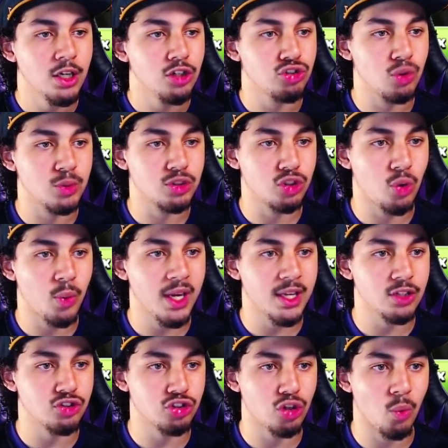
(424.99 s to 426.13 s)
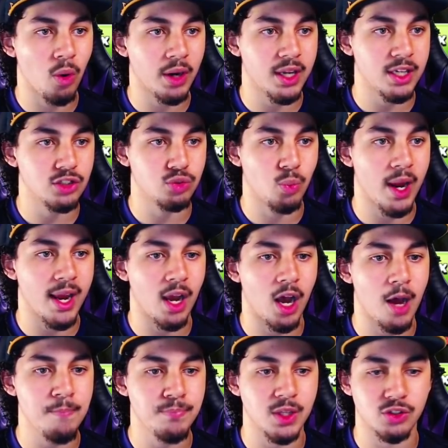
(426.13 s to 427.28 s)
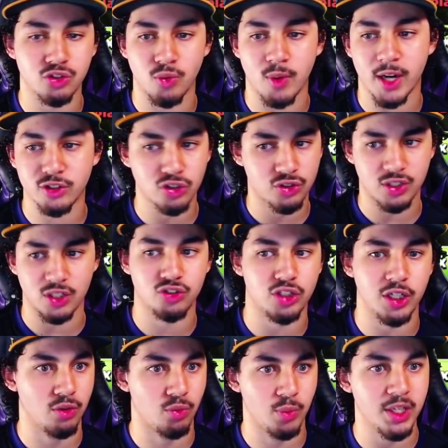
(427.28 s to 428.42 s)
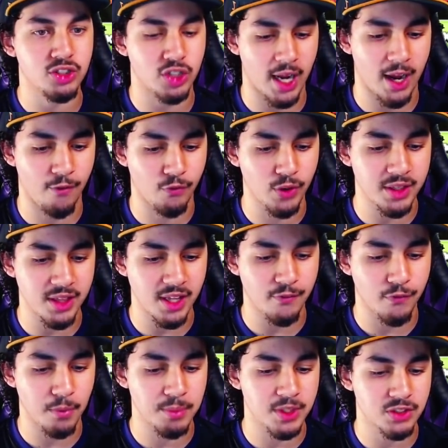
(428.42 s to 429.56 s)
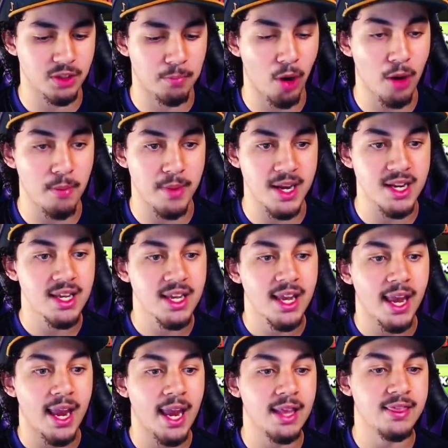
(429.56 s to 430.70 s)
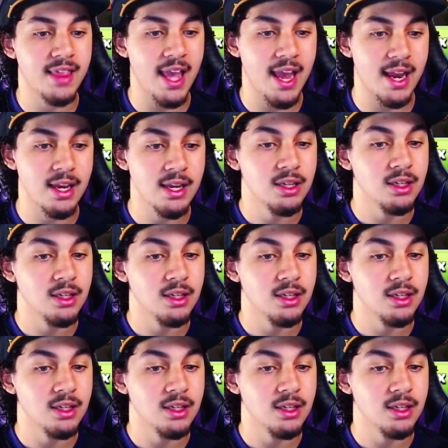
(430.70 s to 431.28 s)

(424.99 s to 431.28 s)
so his queen can start working his way up this direction, since she can reach everything from this compartment, and then